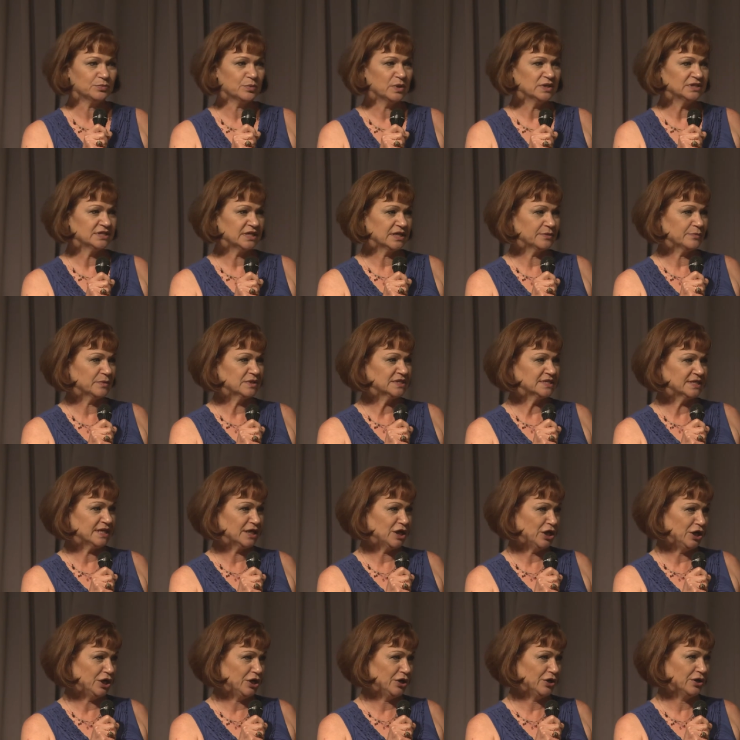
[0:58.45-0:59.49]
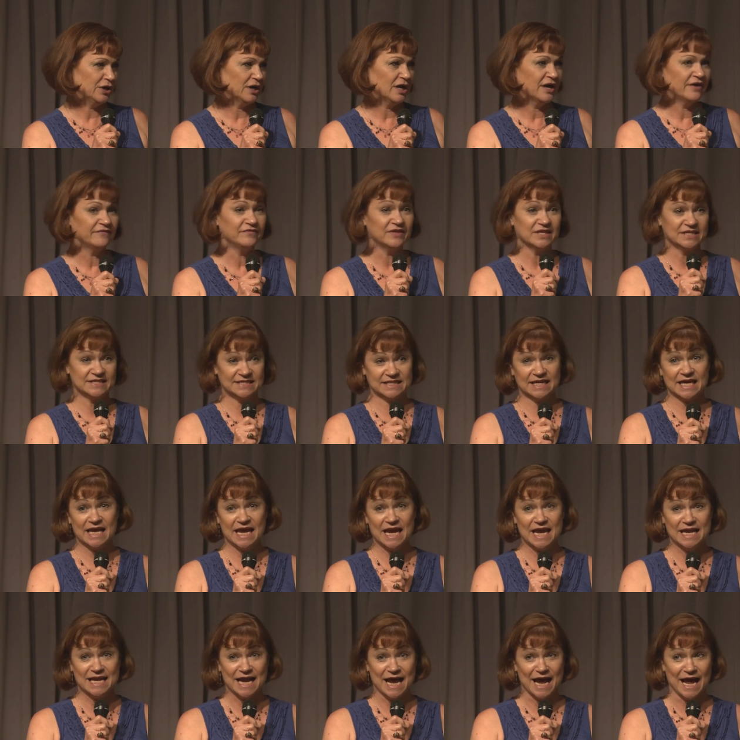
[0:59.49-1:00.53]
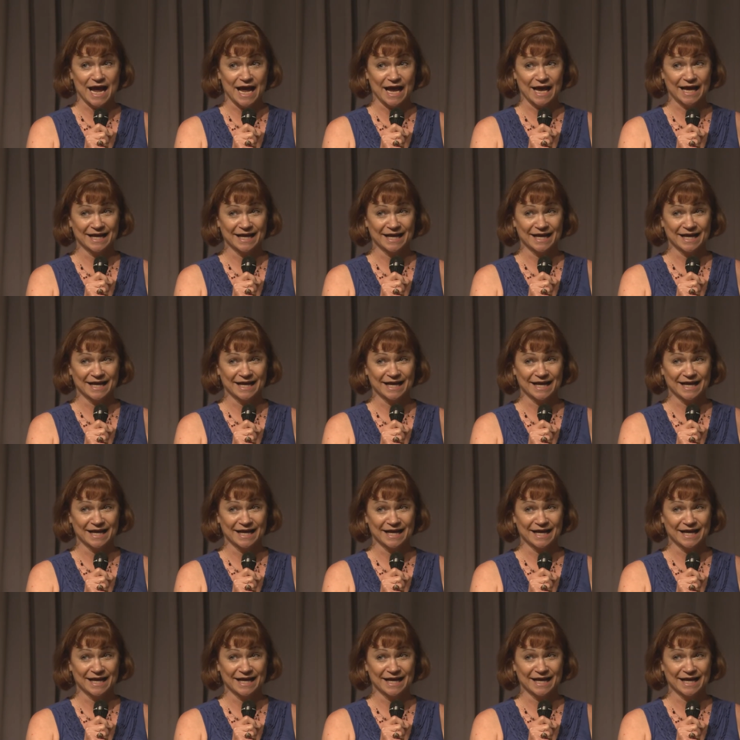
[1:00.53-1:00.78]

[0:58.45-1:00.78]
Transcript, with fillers: was it was the year of the cicada.